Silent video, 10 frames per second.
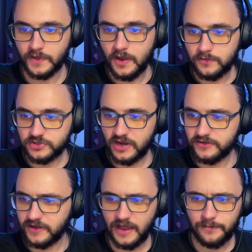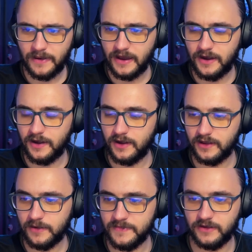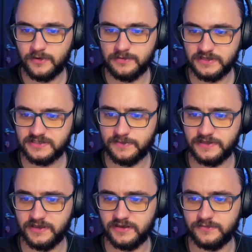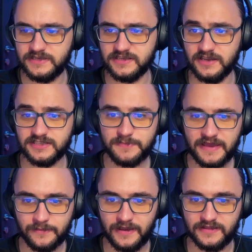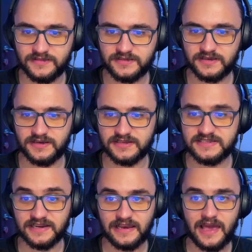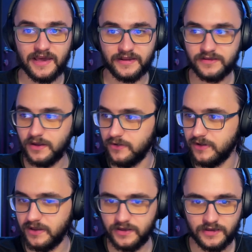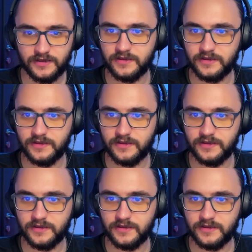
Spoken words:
Would you like to help me out by participating in an amazing experiment? Sinclair. Okay.